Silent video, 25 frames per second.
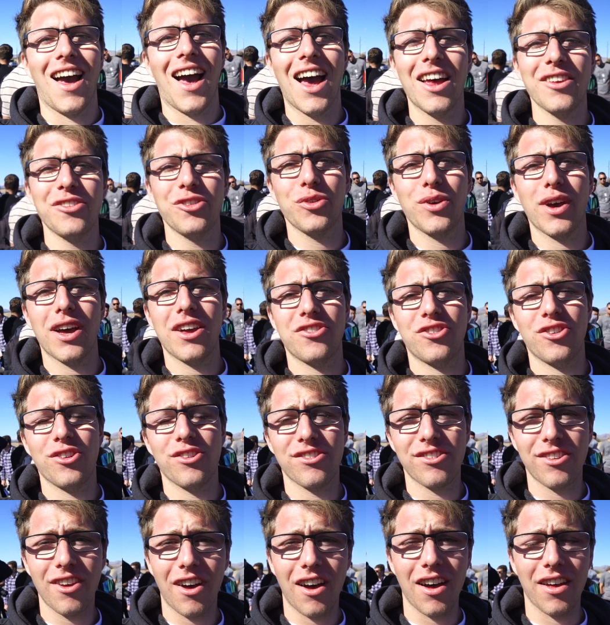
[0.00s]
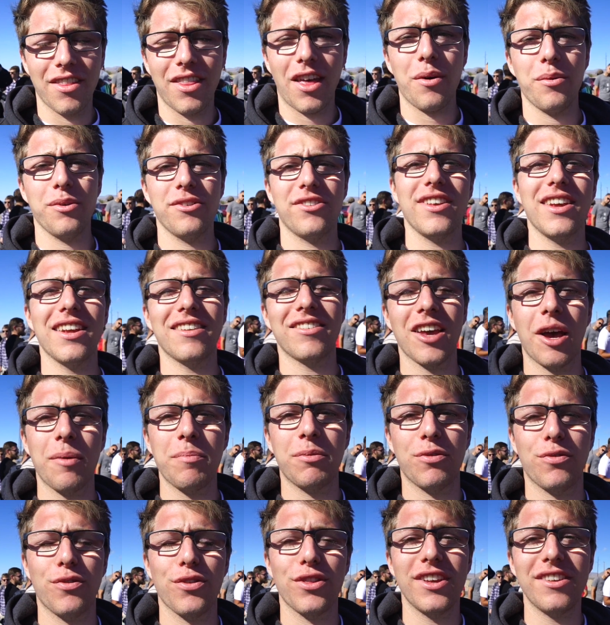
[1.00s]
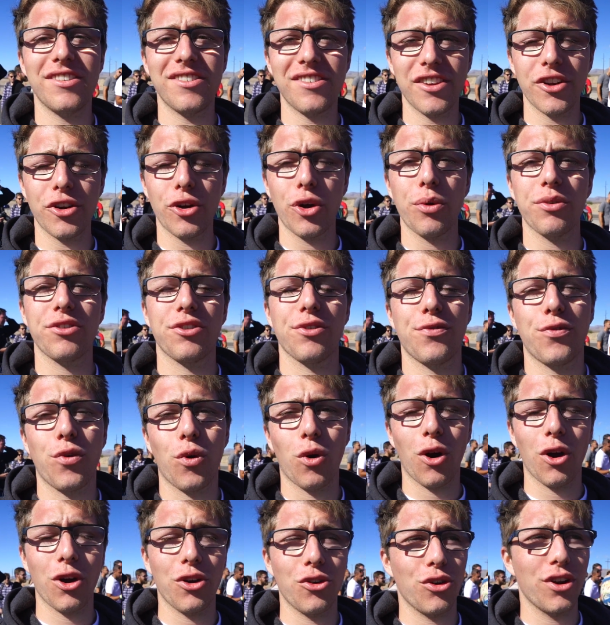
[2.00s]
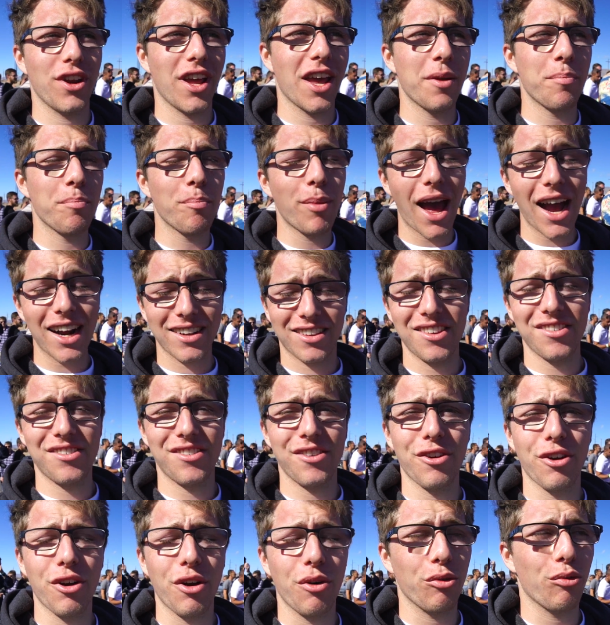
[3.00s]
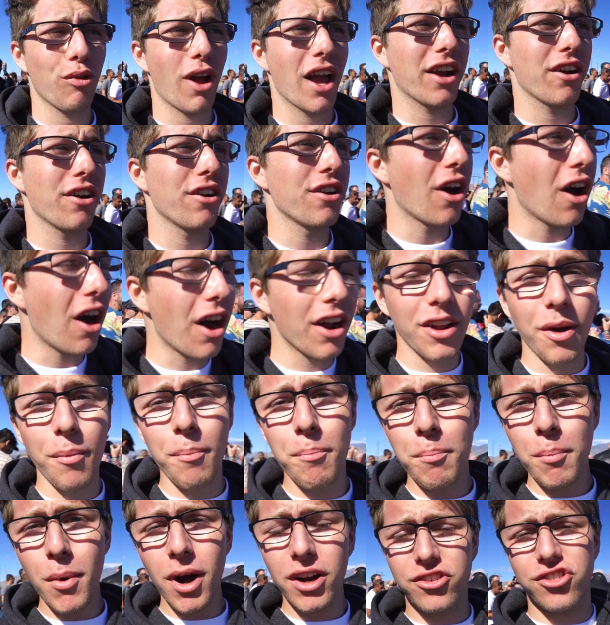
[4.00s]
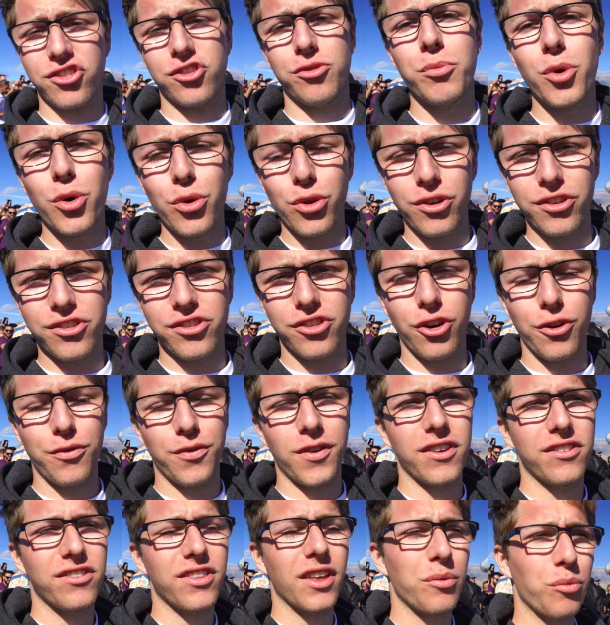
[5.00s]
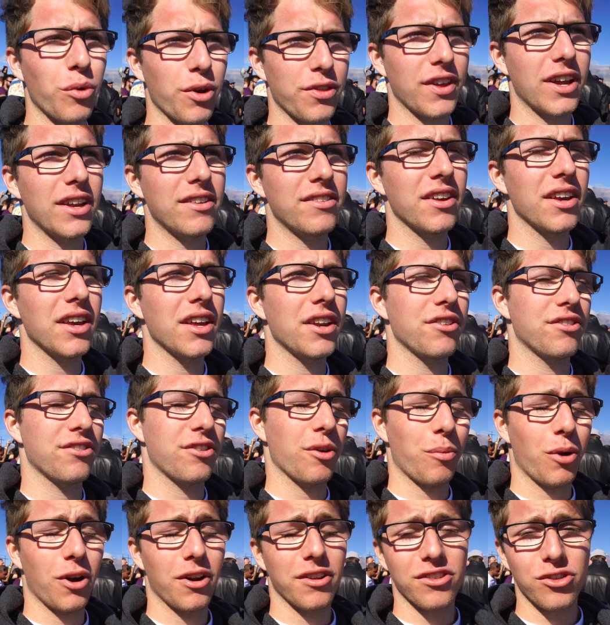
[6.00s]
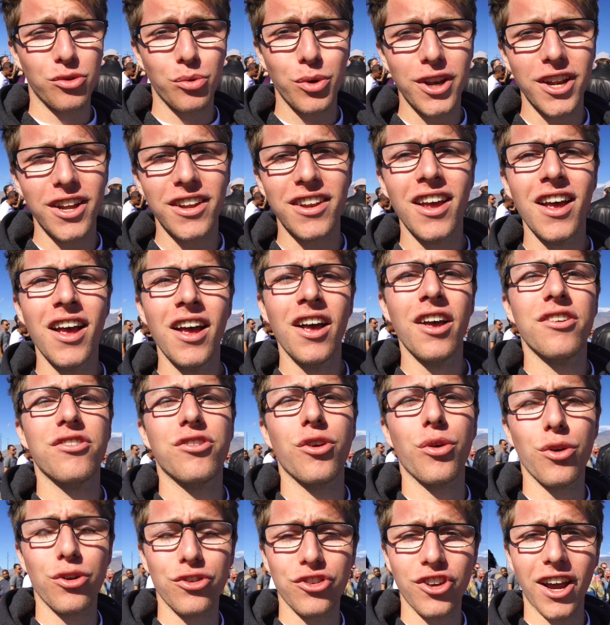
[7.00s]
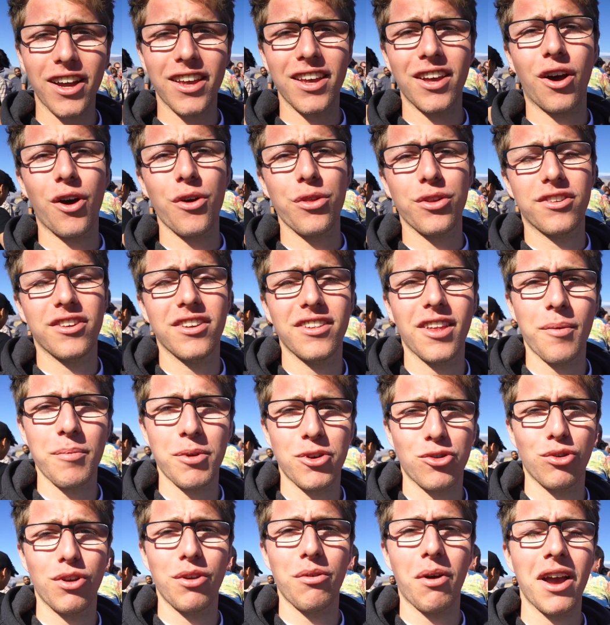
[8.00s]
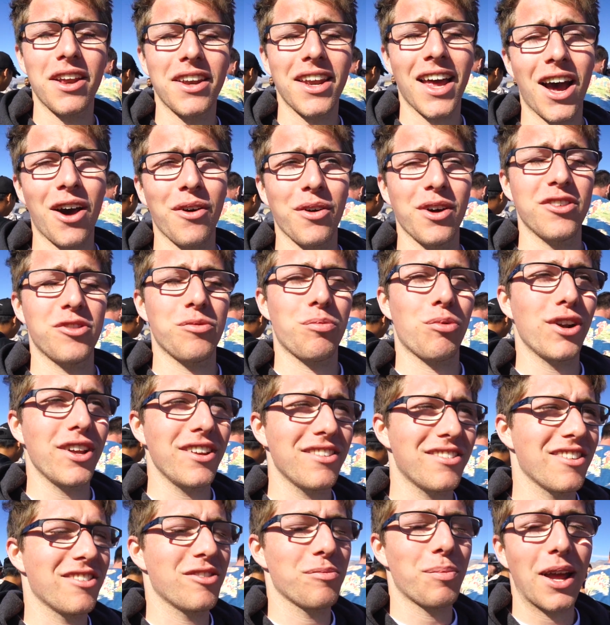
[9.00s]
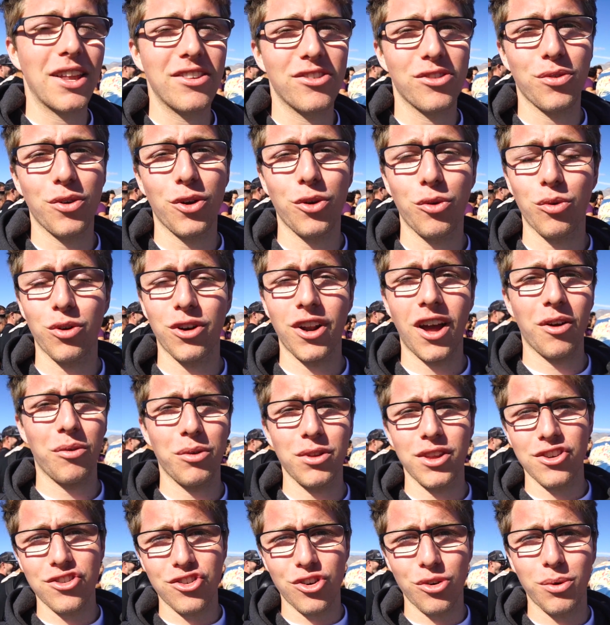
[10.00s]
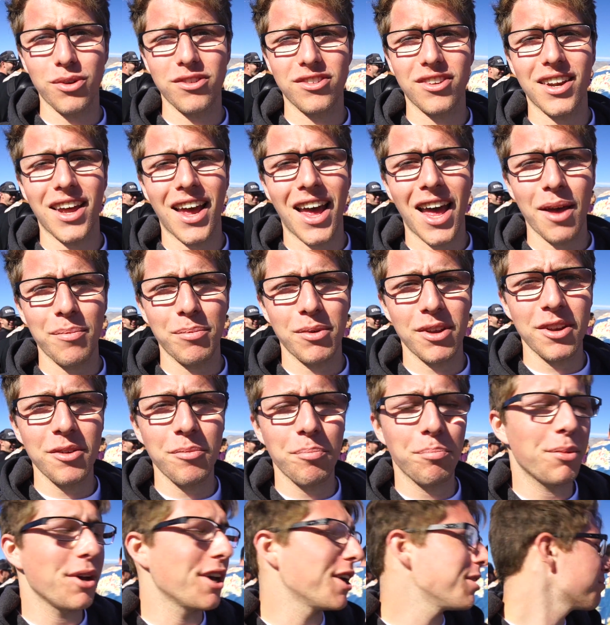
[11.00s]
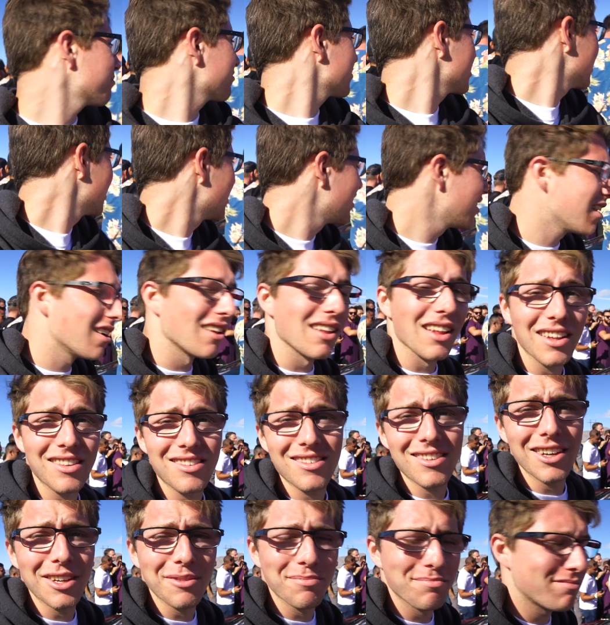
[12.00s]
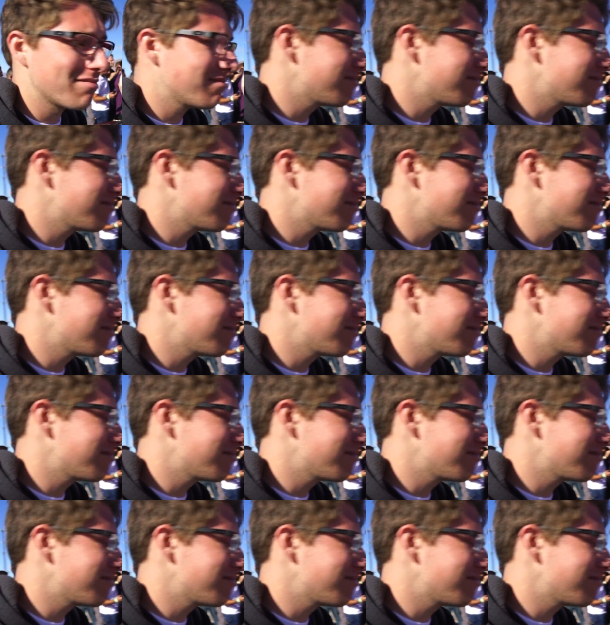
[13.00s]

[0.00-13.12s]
As you guys just saw, that was the attempt for the 0 to 400 and back to 0 record on a much smoother surface than what they did somewhere in Sweden. So they're checking all the telemetry right now. It's pretty suspenseful. We're not really sure what's going to happen, but let's see.